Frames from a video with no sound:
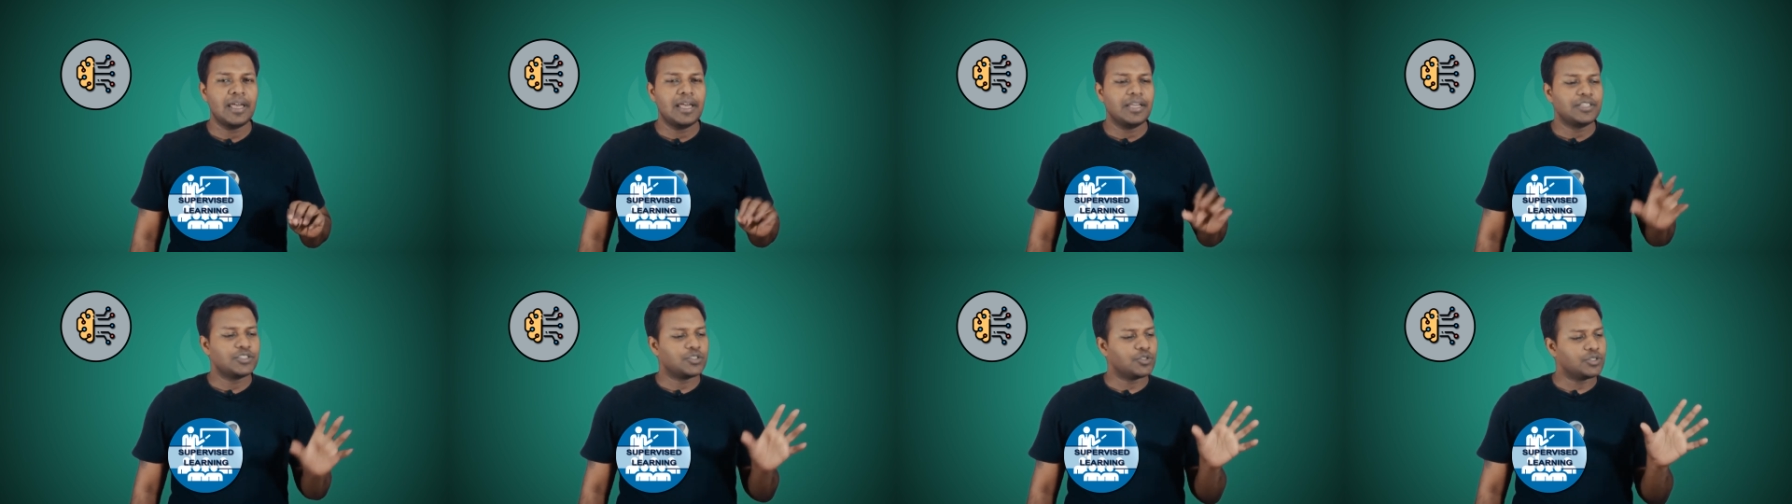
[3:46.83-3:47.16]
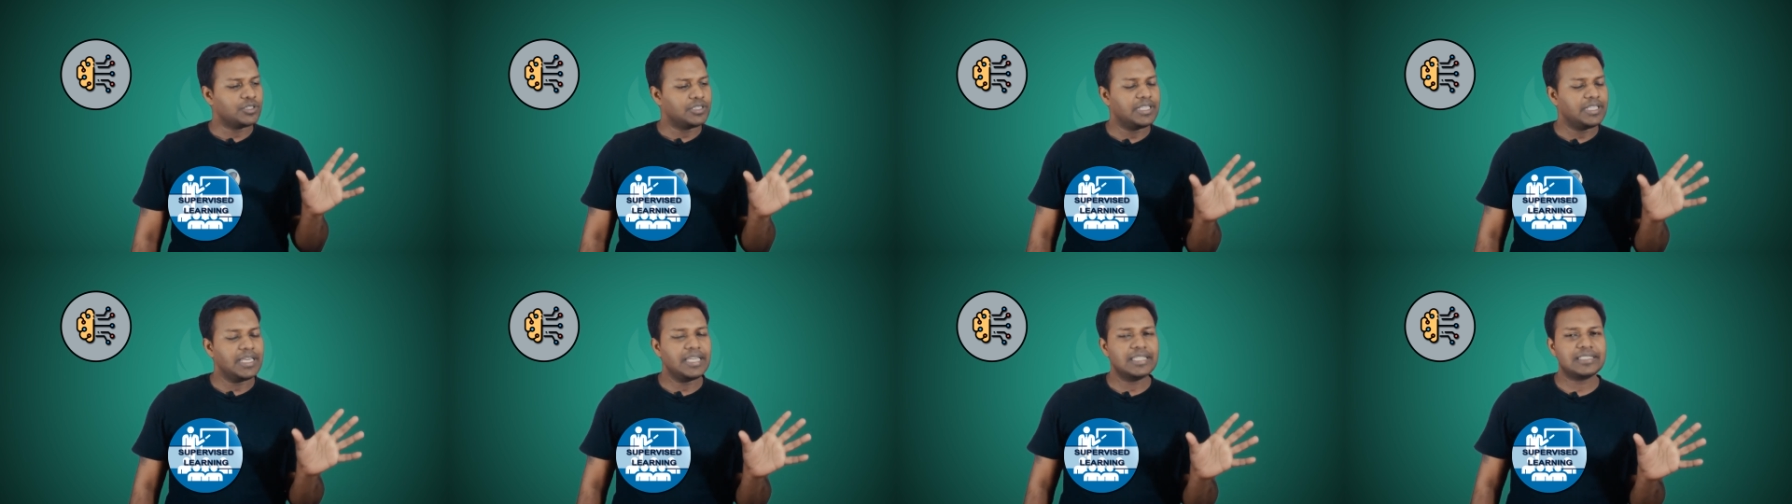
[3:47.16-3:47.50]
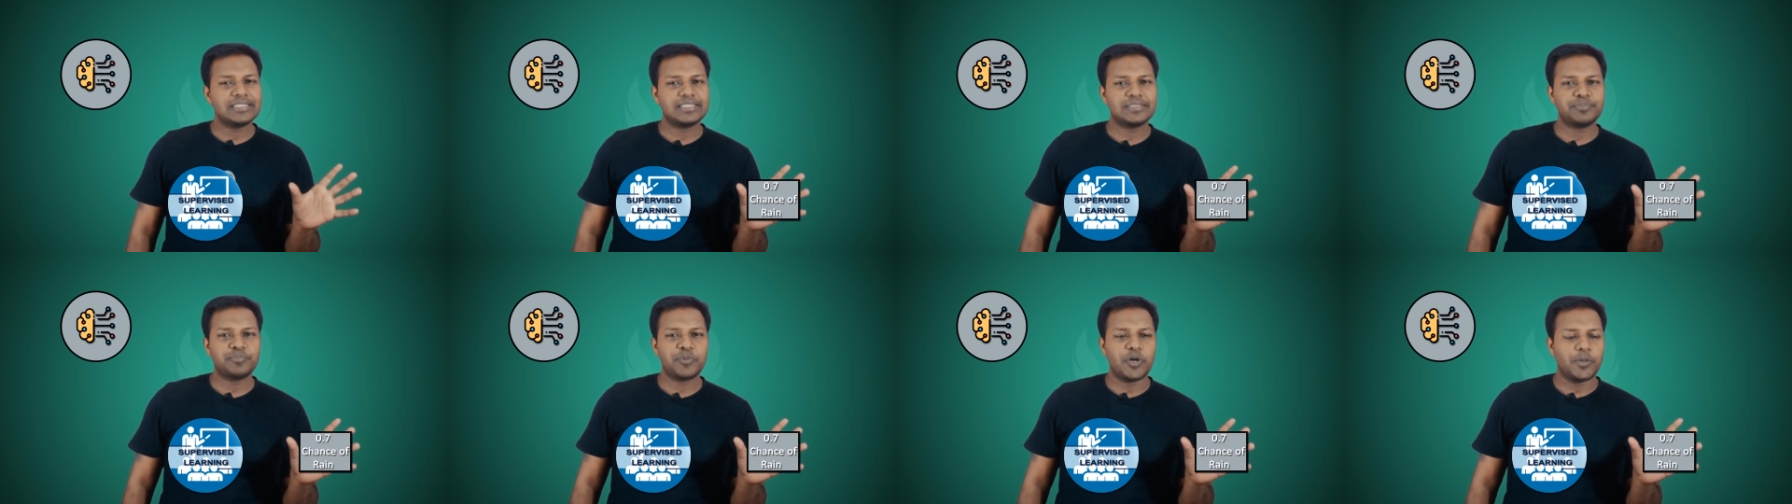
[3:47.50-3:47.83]
So
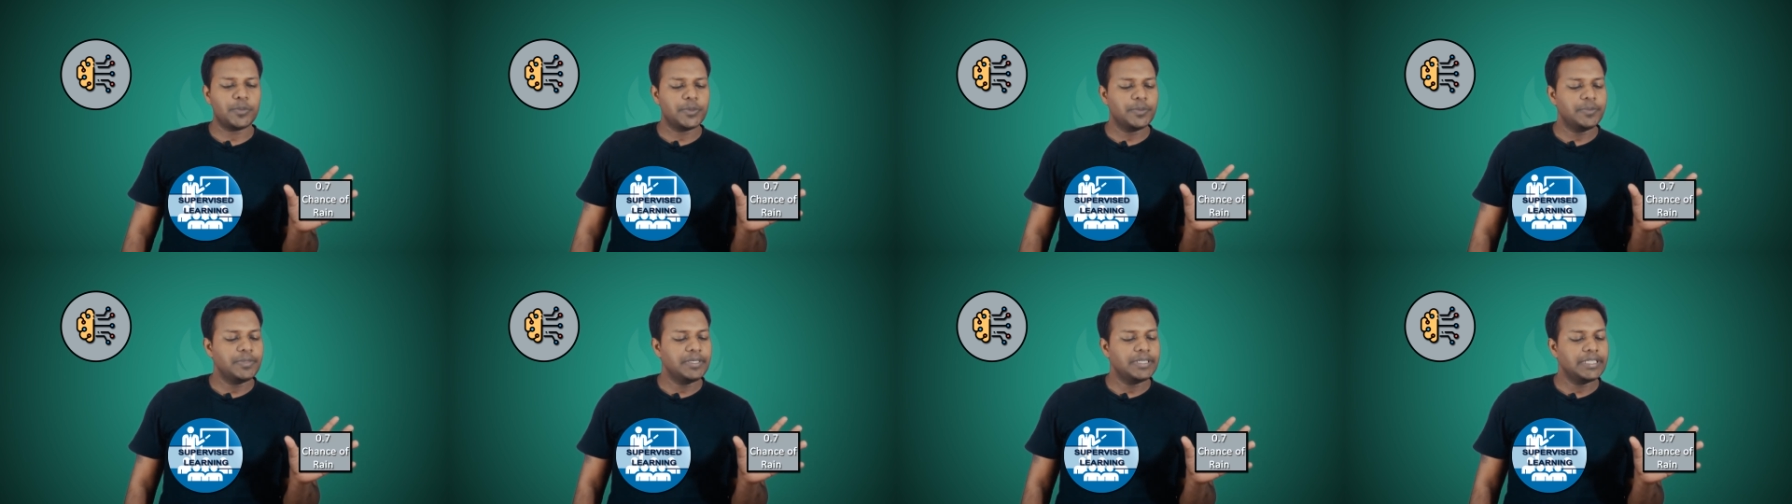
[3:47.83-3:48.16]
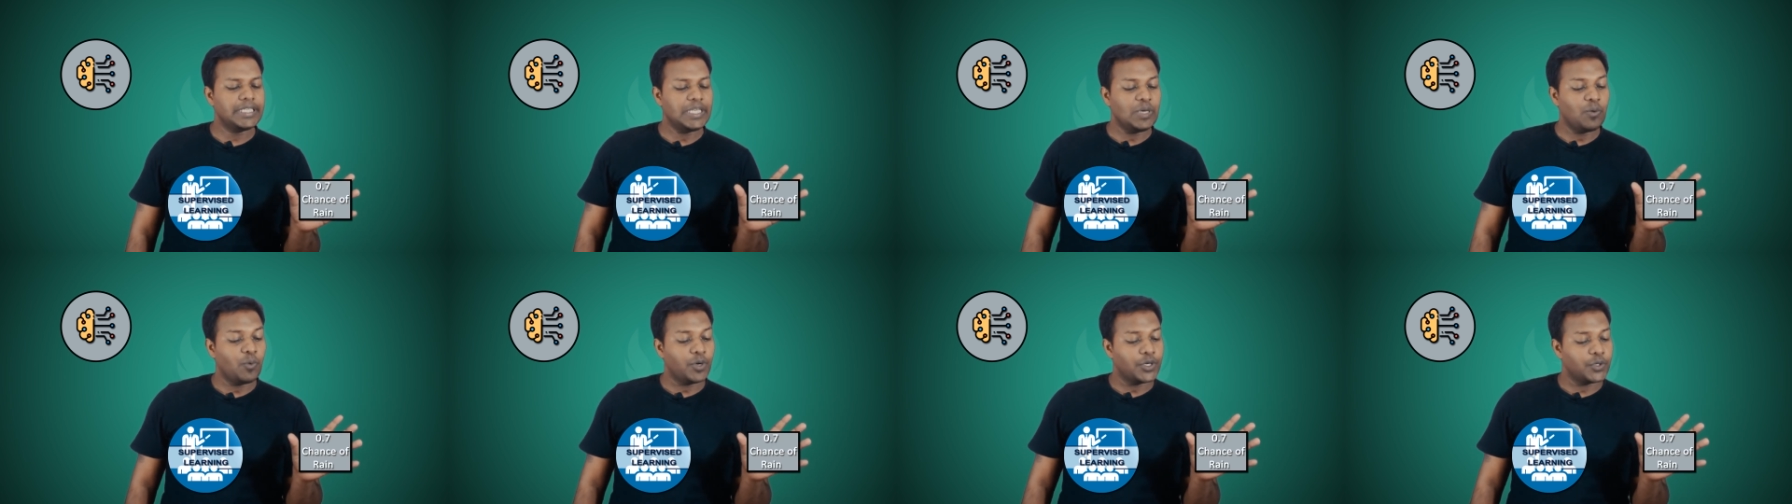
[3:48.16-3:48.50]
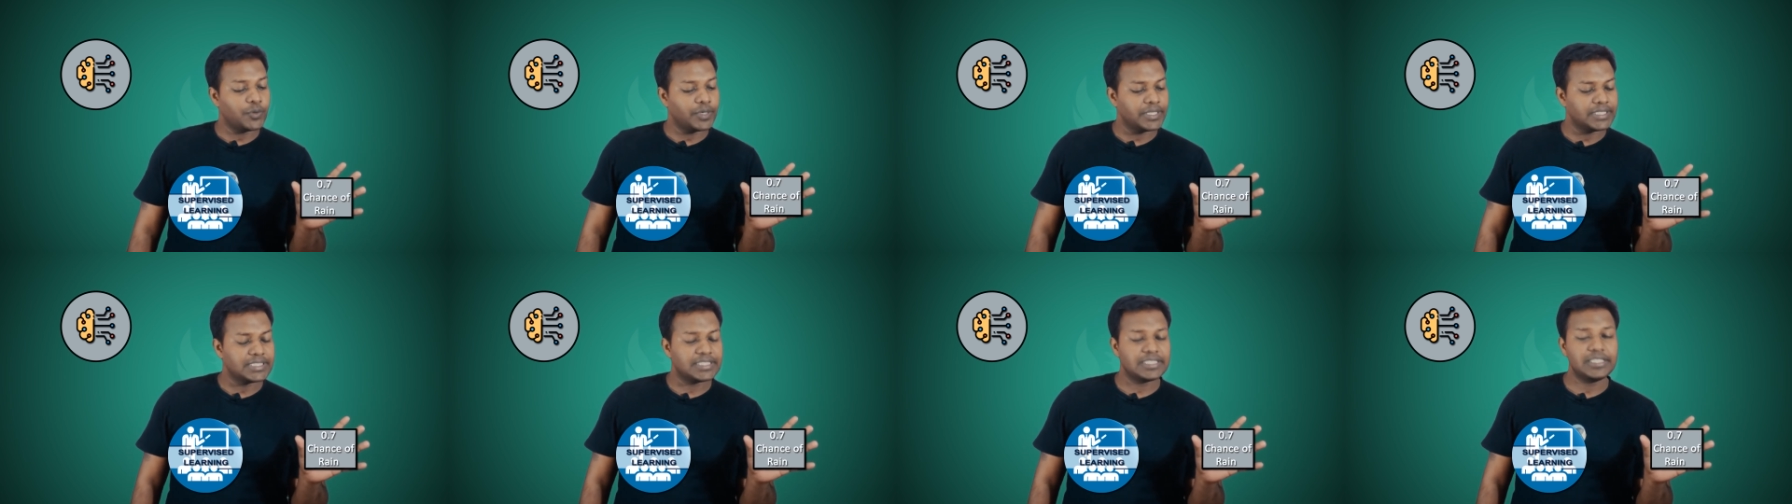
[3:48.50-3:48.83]
this probability, what you
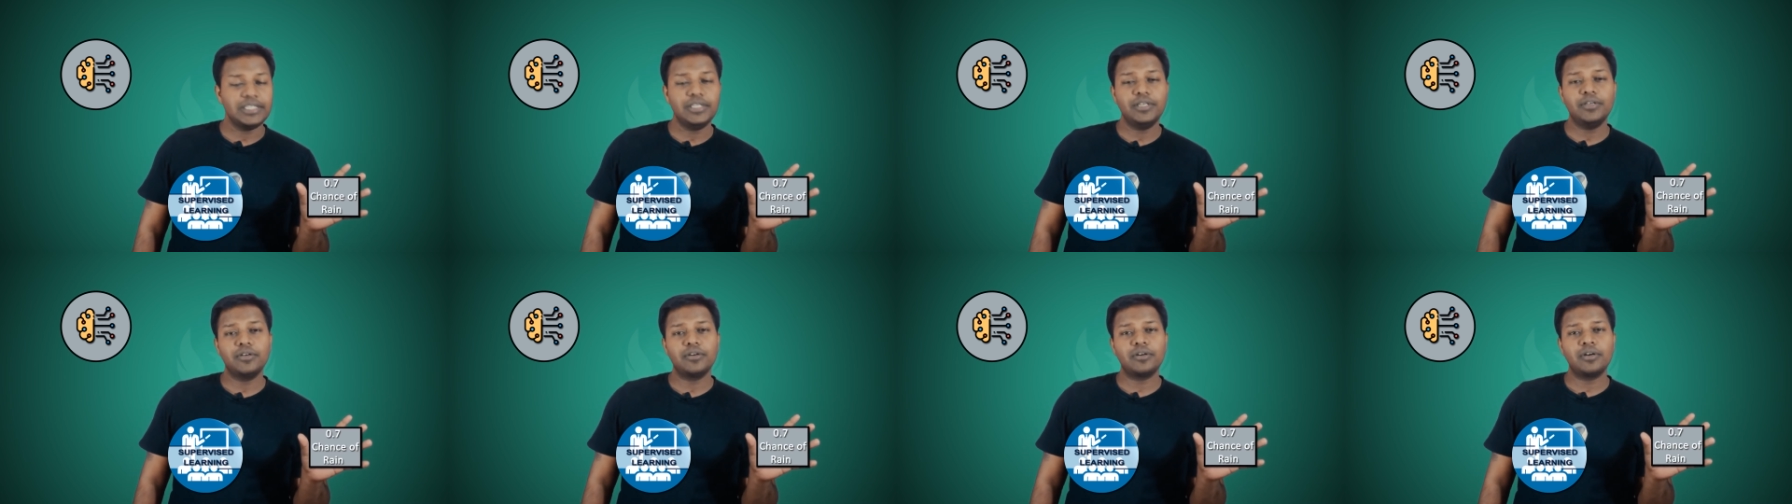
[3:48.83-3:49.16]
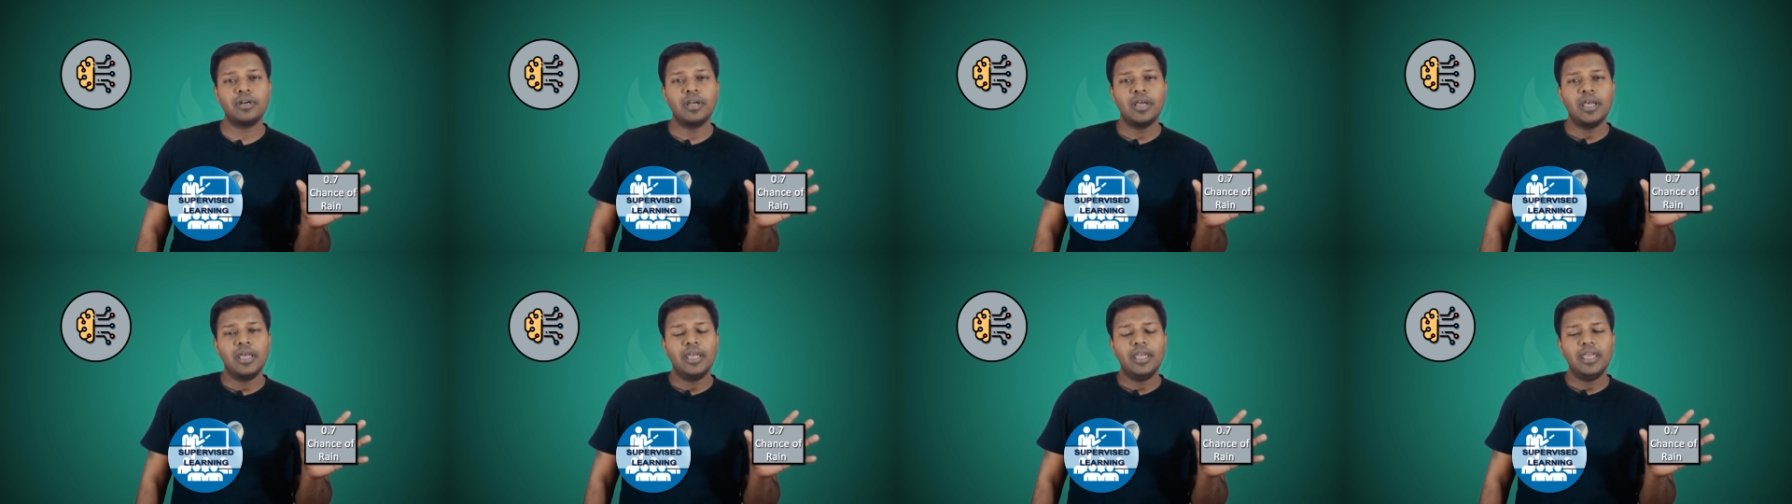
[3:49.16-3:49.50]
can see here,